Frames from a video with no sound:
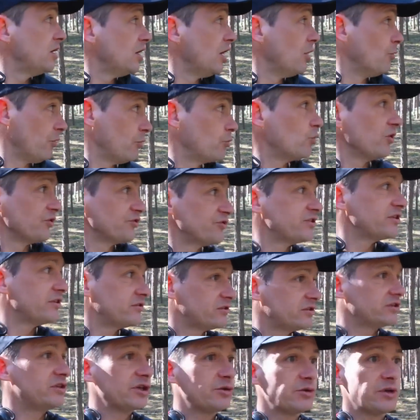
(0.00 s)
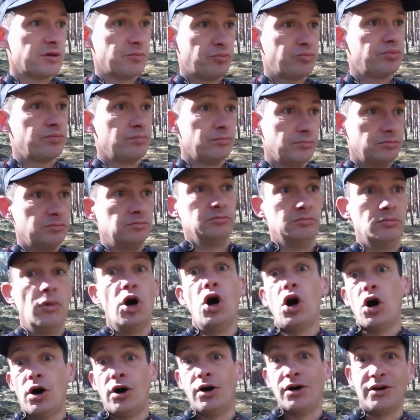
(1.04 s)
And we wanted to do it
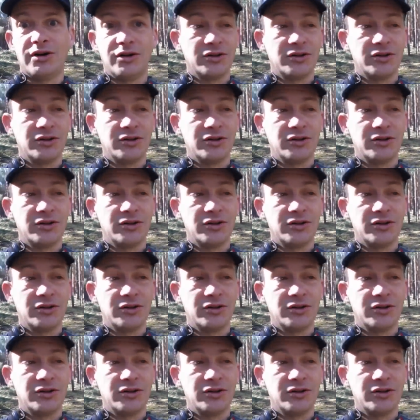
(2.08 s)
more.